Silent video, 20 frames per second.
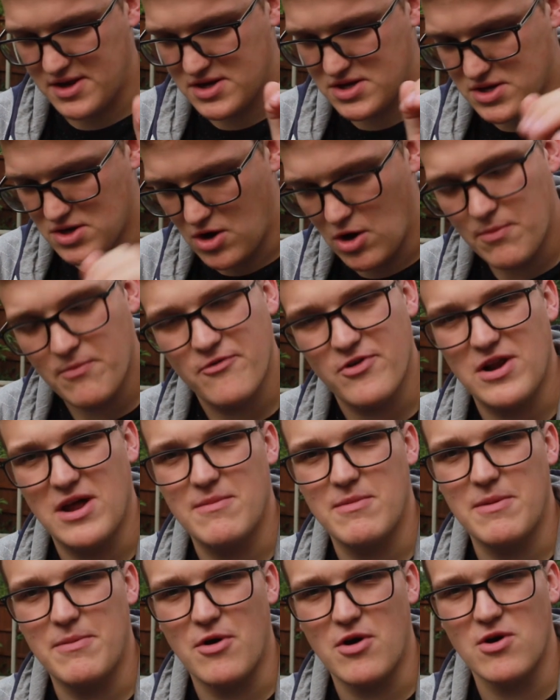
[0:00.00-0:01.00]
Tom for letting
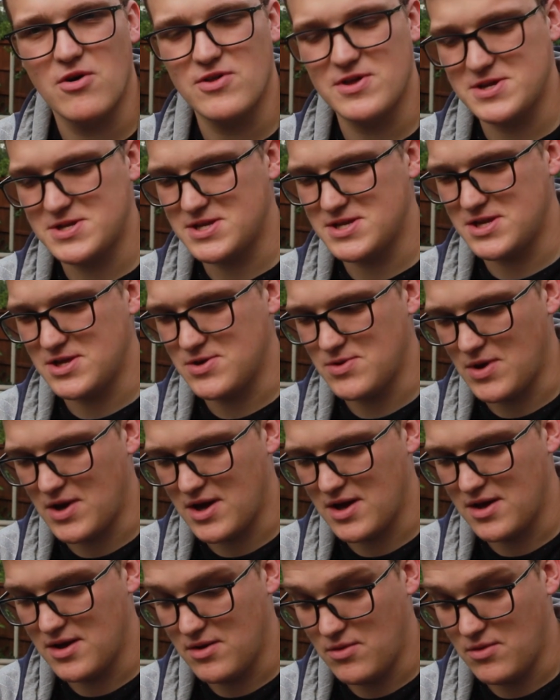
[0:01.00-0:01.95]
me borrow this to,